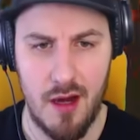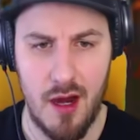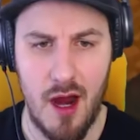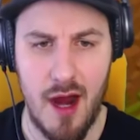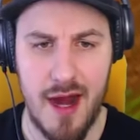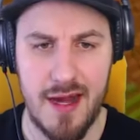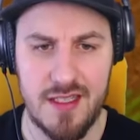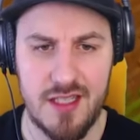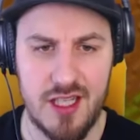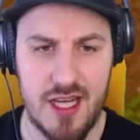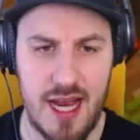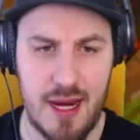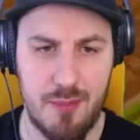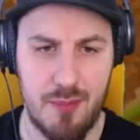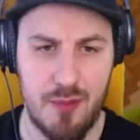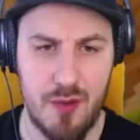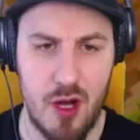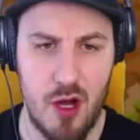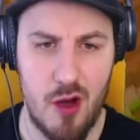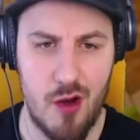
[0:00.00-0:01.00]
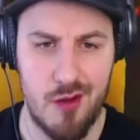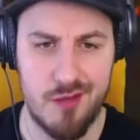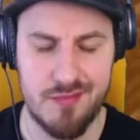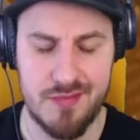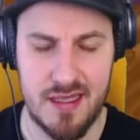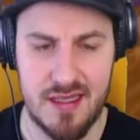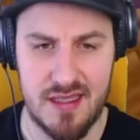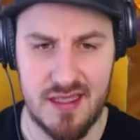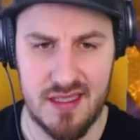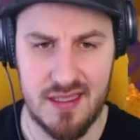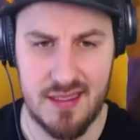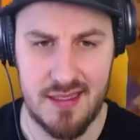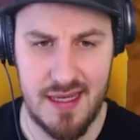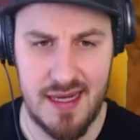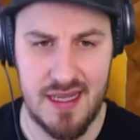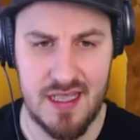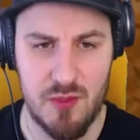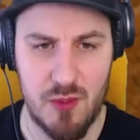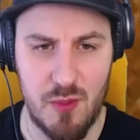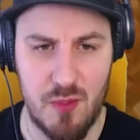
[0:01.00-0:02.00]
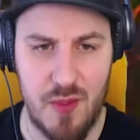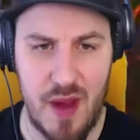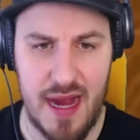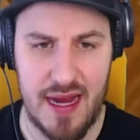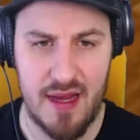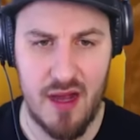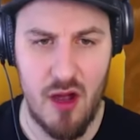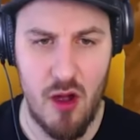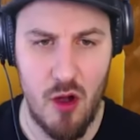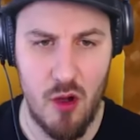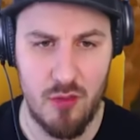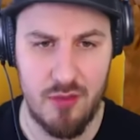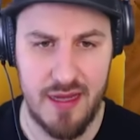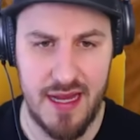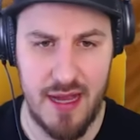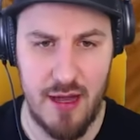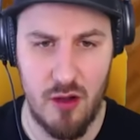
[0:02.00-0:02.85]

Alright, Jack, bro. As soon as we're back home